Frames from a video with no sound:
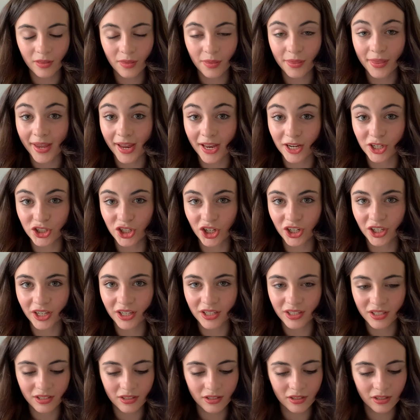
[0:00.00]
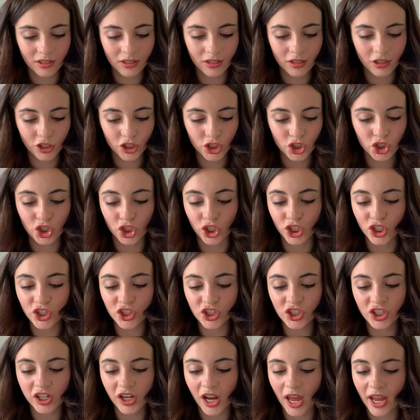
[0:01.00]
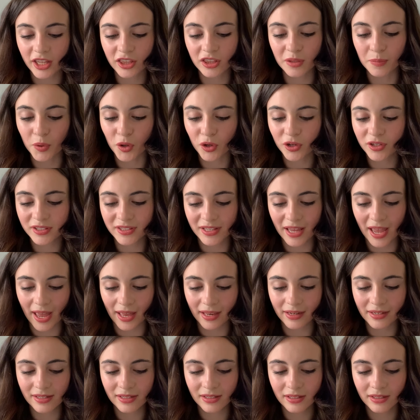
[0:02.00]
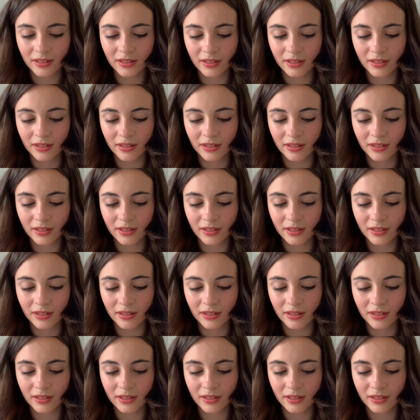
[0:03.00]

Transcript: They had done it. Just like the book said.